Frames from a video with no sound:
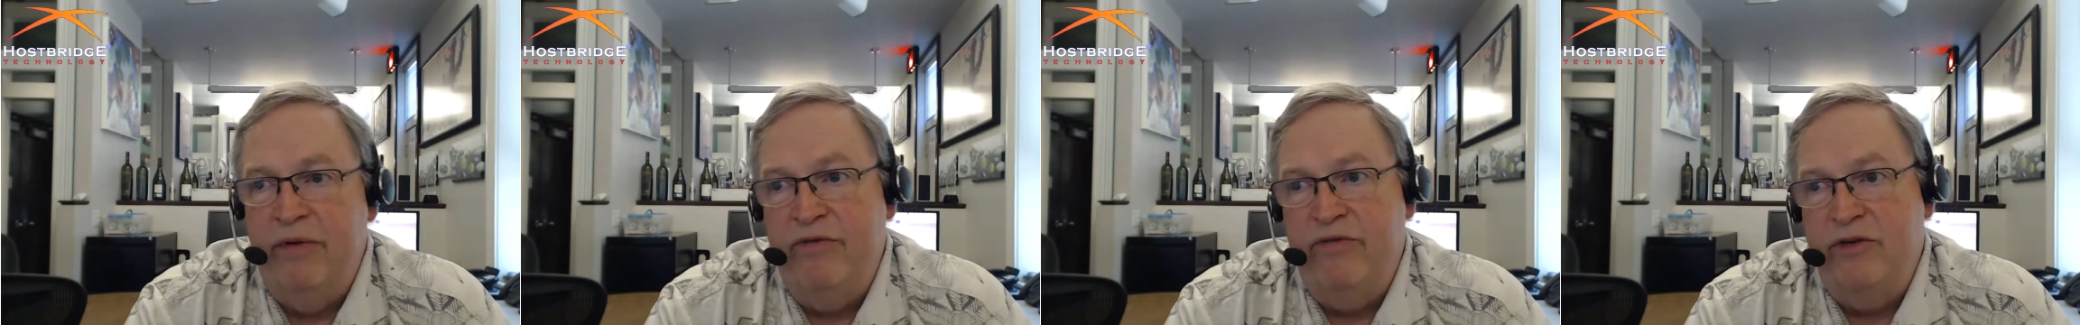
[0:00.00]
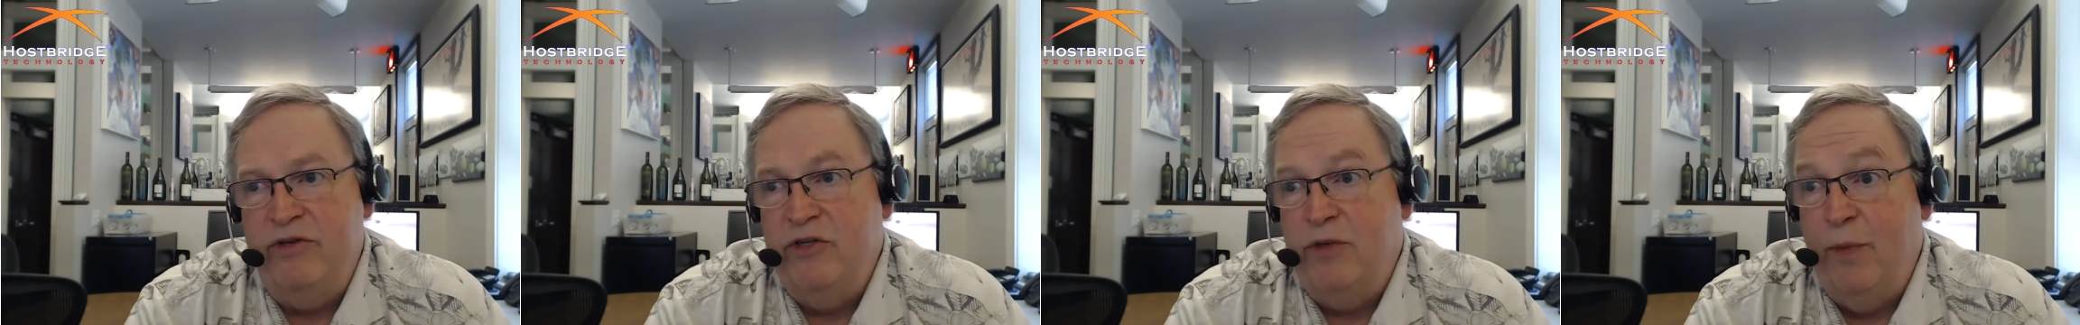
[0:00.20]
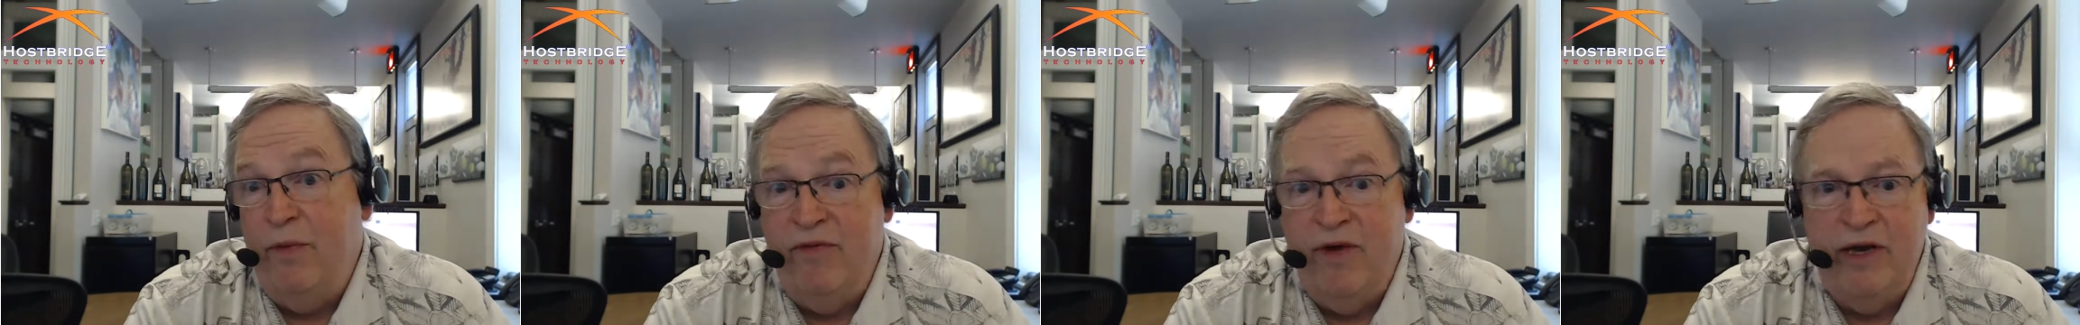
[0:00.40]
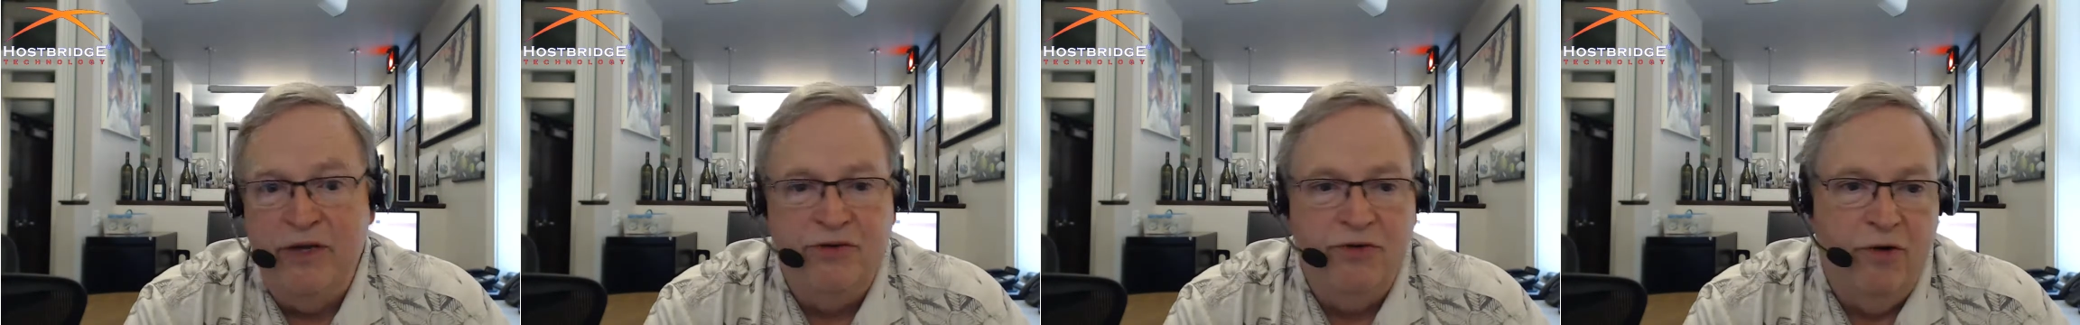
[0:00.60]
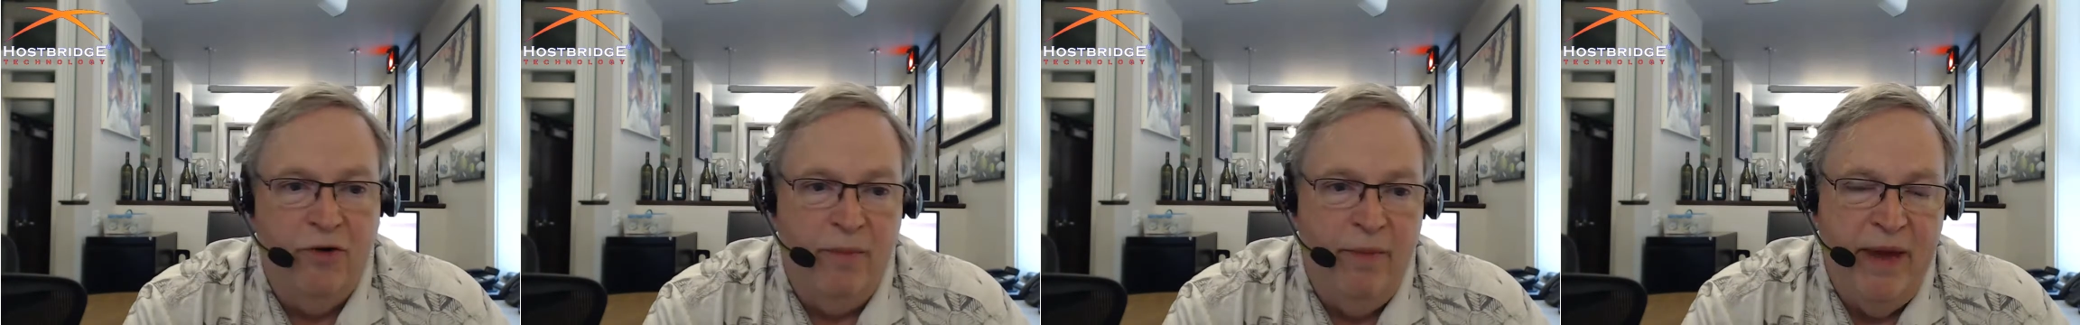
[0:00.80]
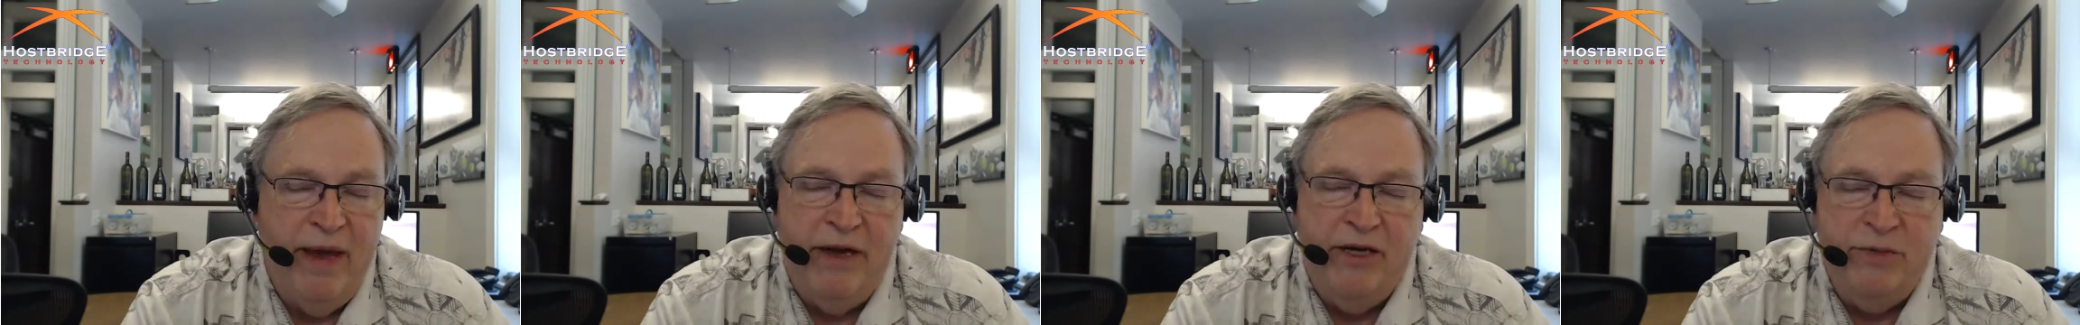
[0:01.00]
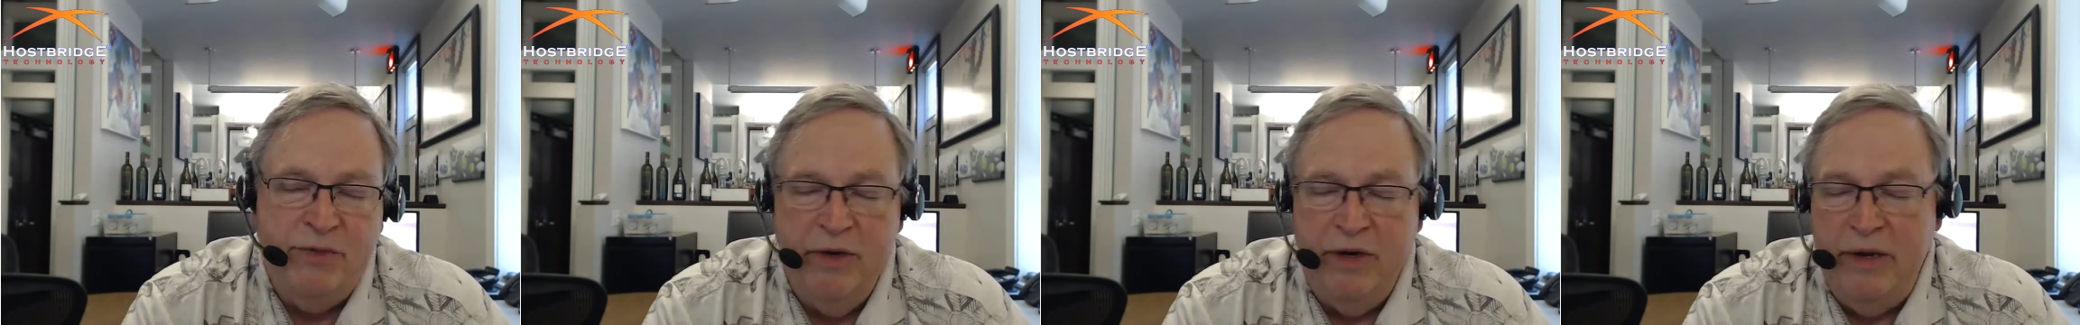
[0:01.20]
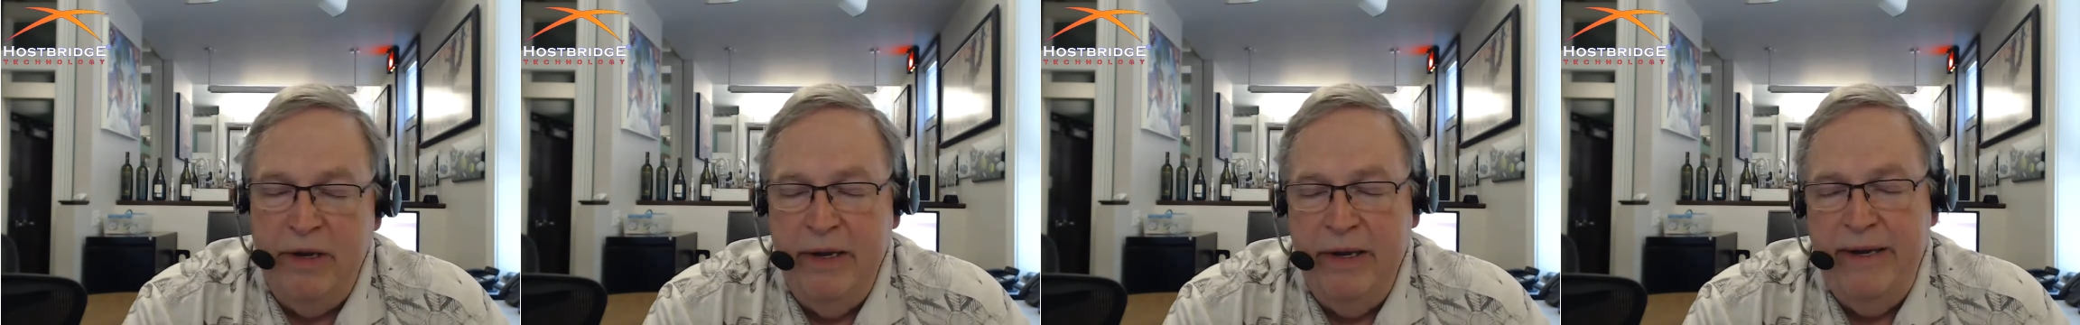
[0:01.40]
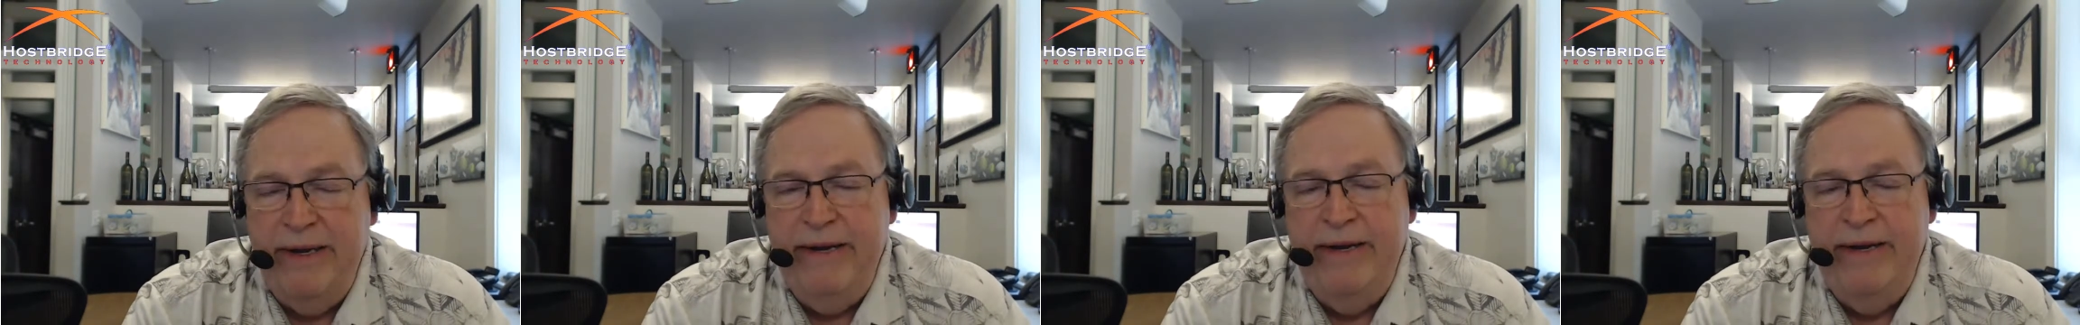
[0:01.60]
of a supervisor or management,